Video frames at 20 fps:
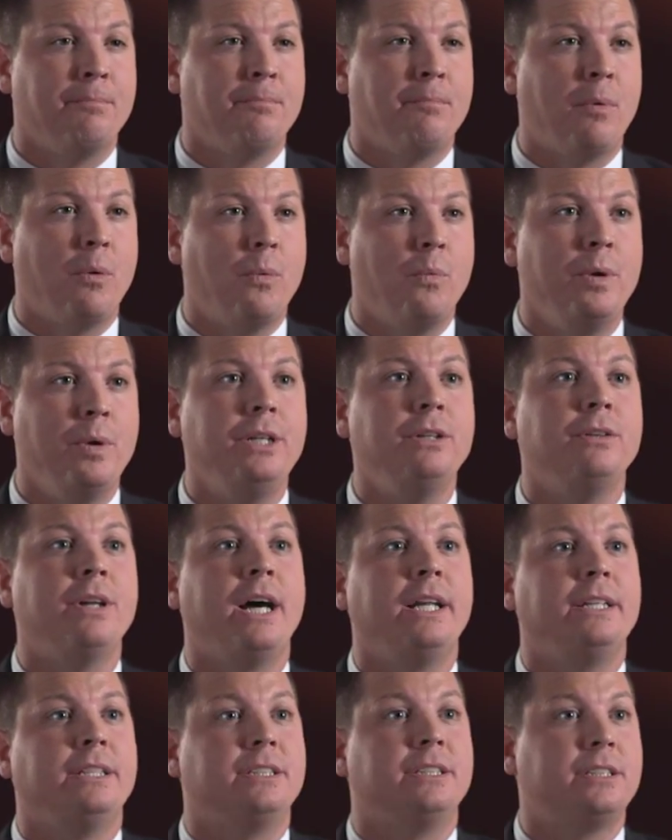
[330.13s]
We do
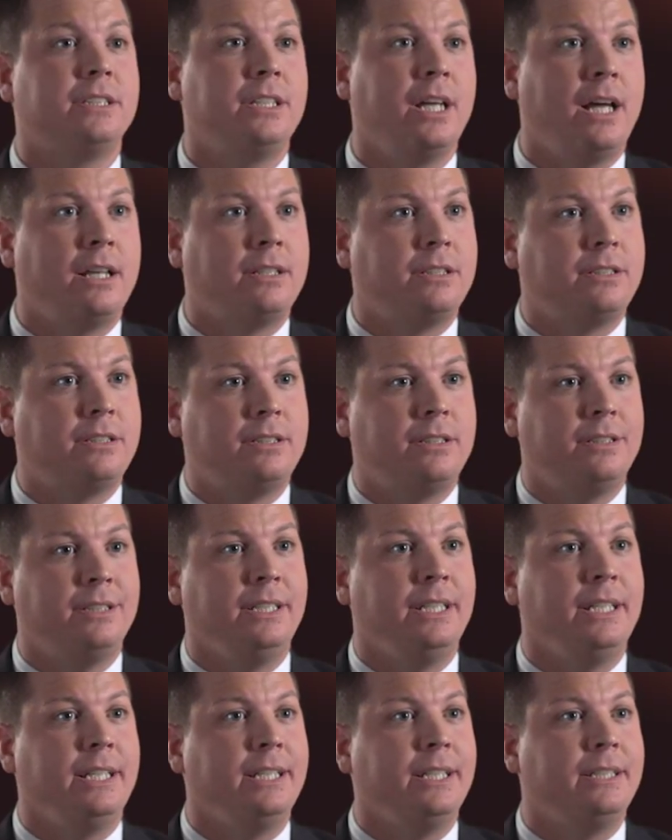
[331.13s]
not discuss
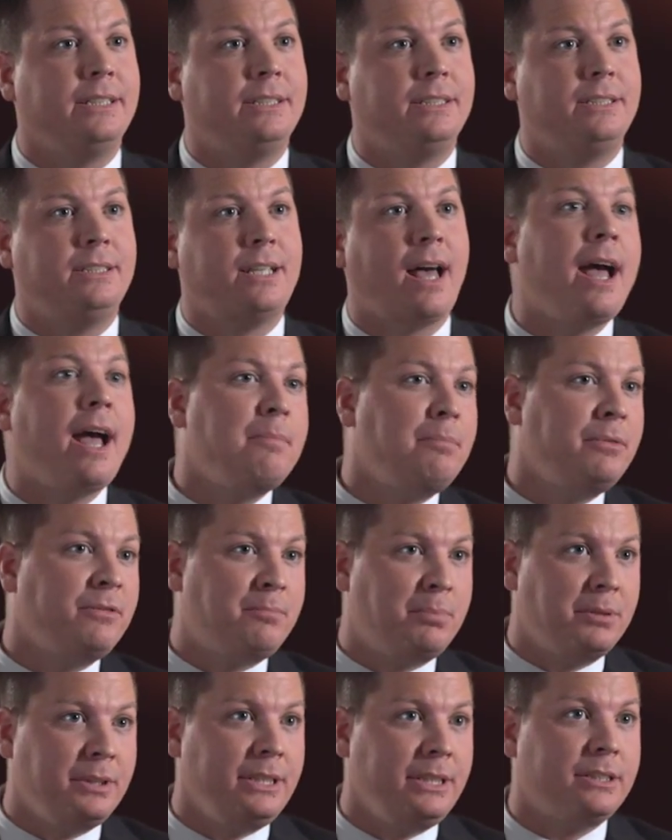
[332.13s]
the type of
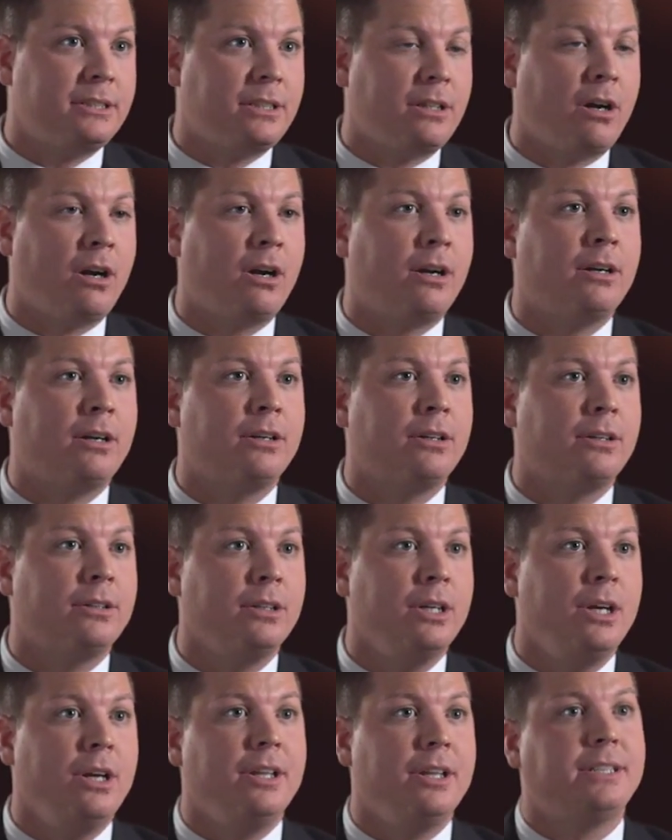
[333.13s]
police car,
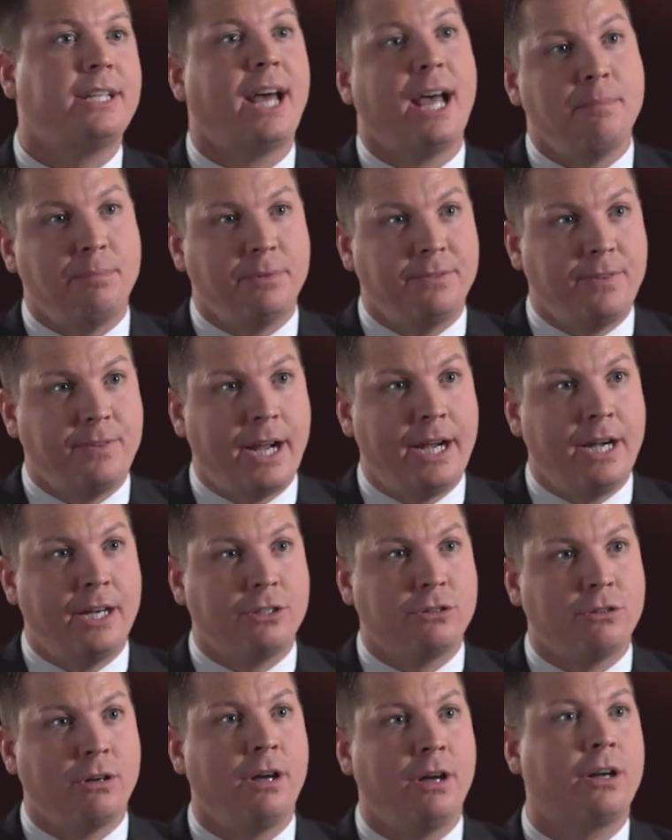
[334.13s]
type of fire
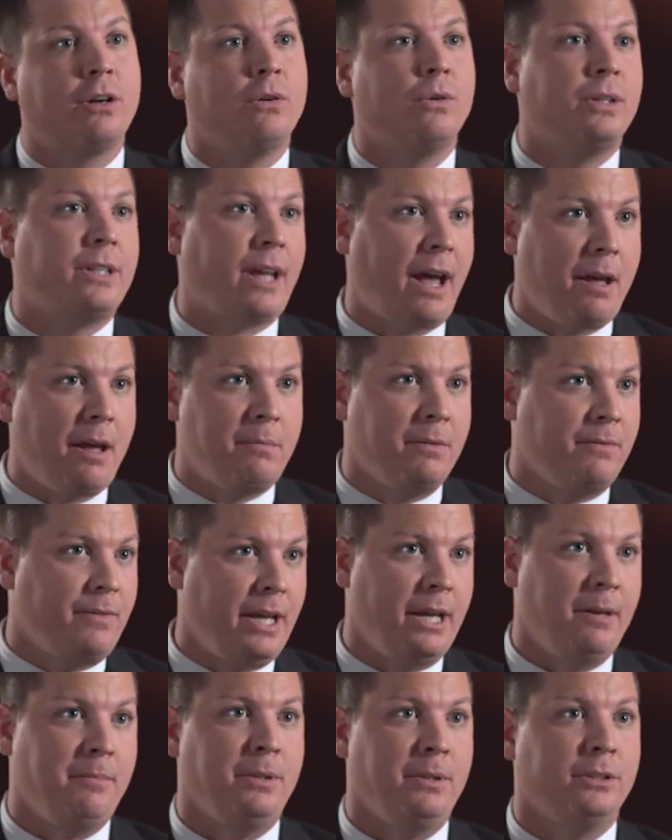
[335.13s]
truck, or type of
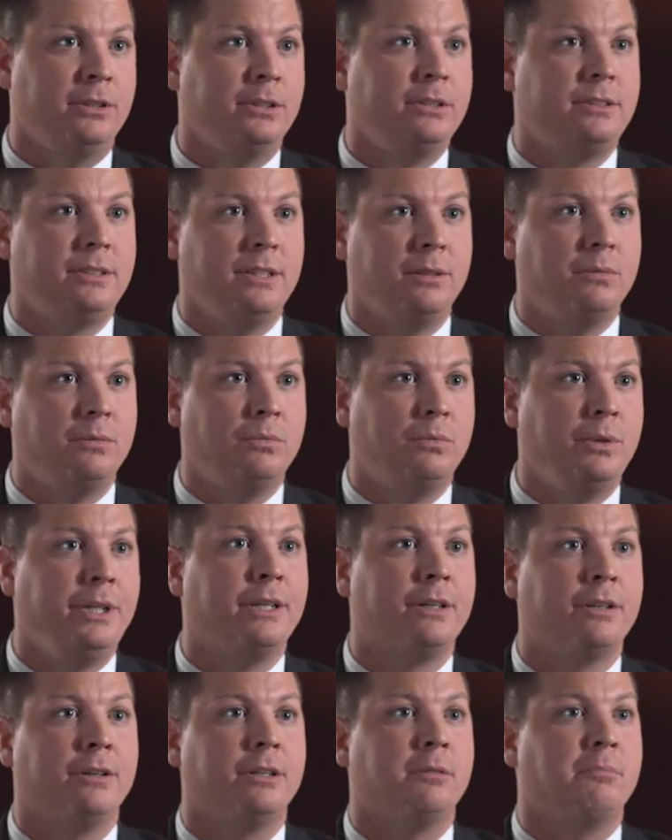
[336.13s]
ambulance that we
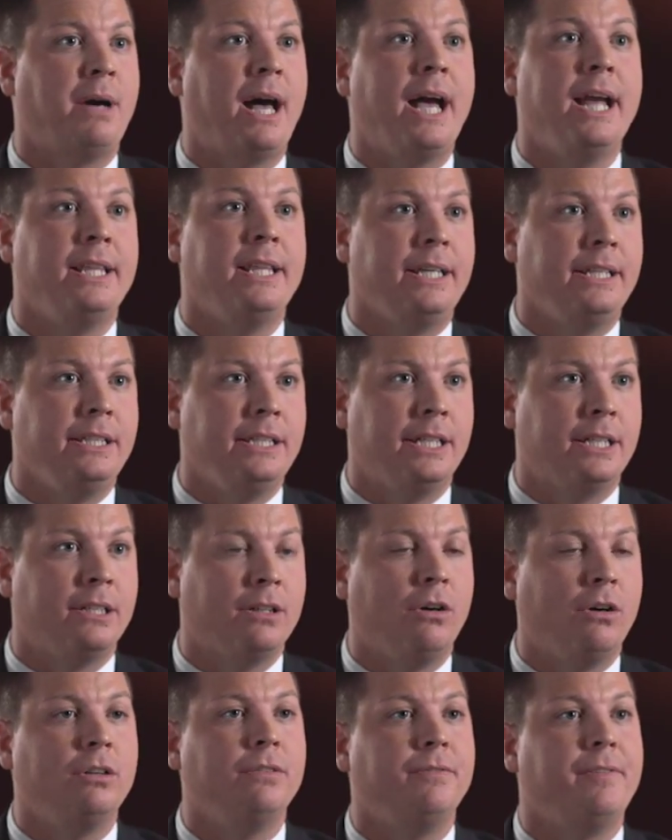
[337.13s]
are going to buy that year.
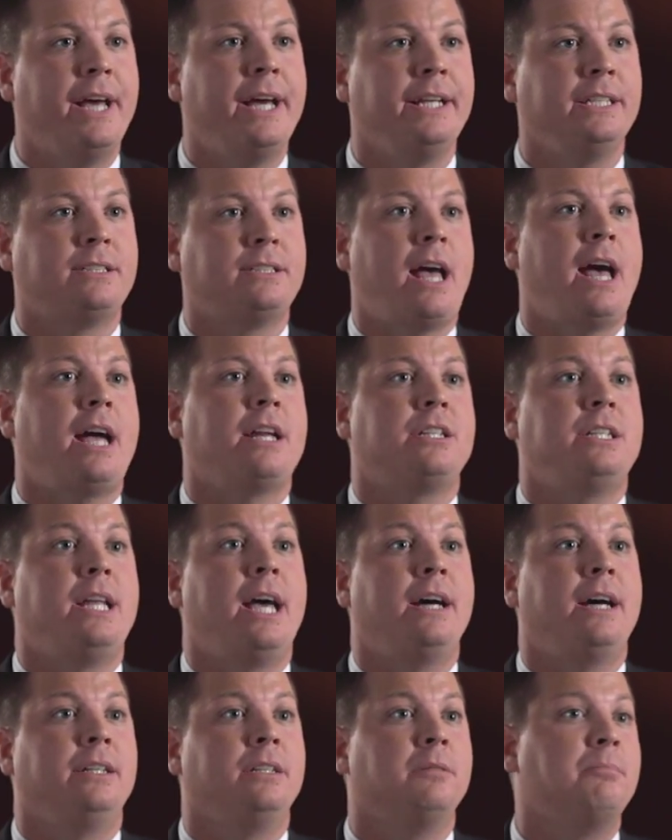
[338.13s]
All of that is hashed
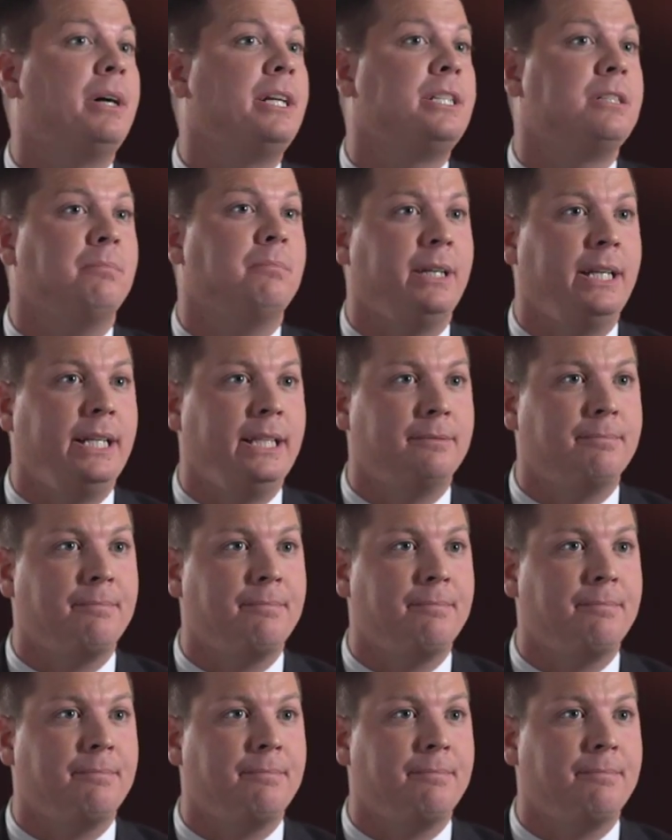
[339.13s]
out in a budget meeting.